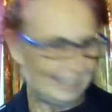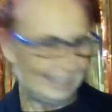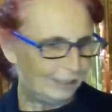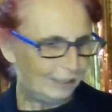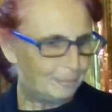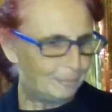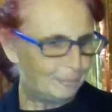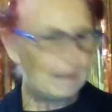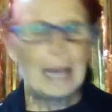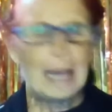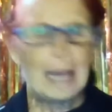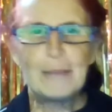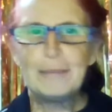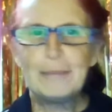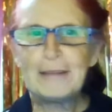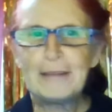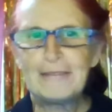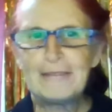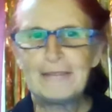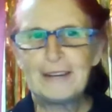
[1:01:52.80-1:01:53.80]

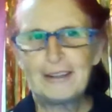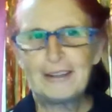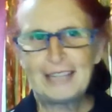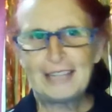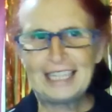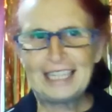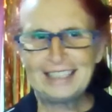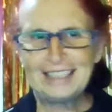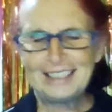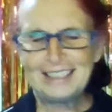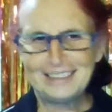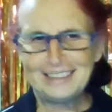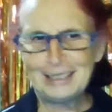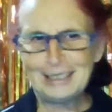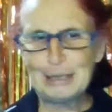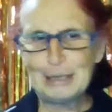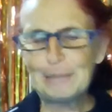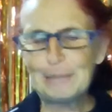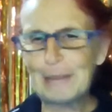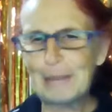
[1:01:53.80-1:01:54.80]
Bambified.
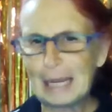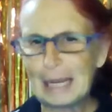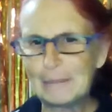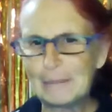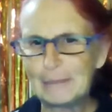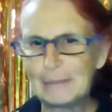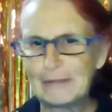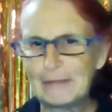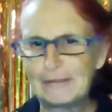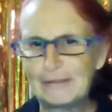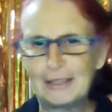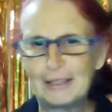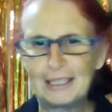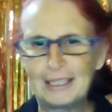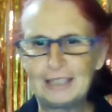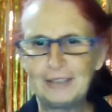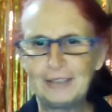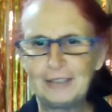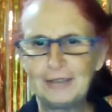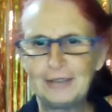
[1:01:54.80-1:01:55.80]
Bambified.
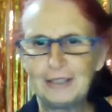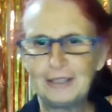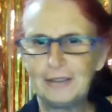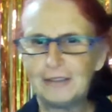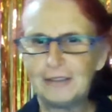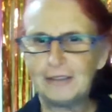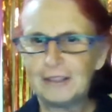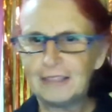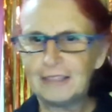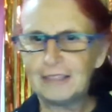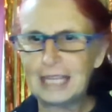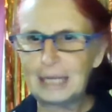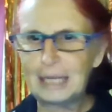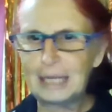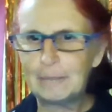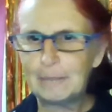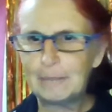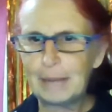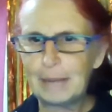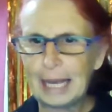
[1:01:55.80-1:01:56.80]
You know the thing,
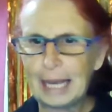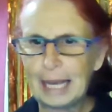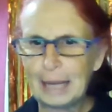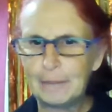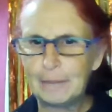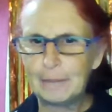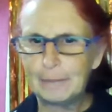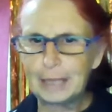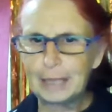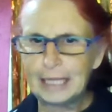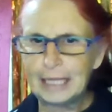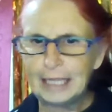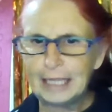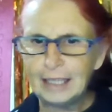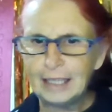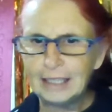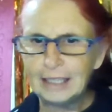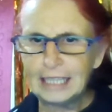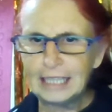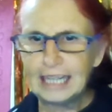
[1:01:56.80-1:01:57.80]
Bambi.
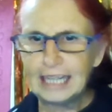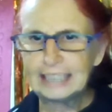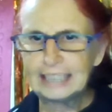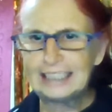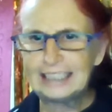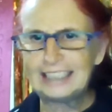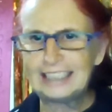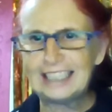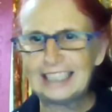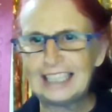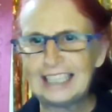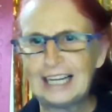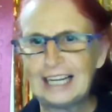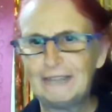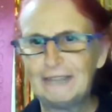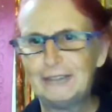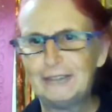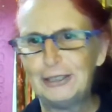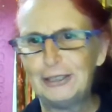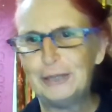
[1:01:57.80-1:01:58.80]
Glad he didn't have
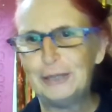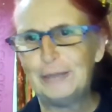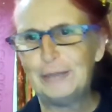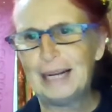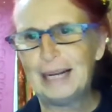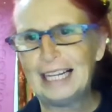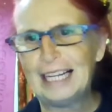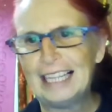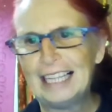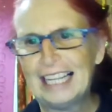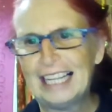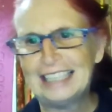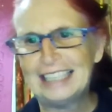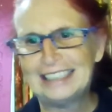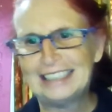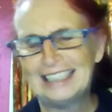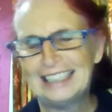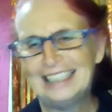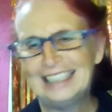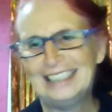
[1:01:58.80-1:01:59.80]
2 legs and
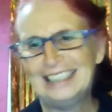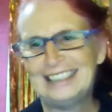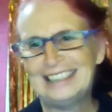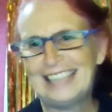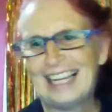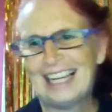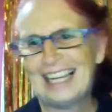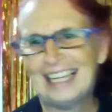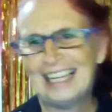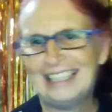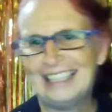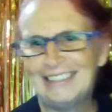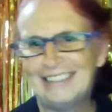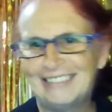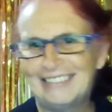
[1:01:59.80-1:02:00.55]
a tail.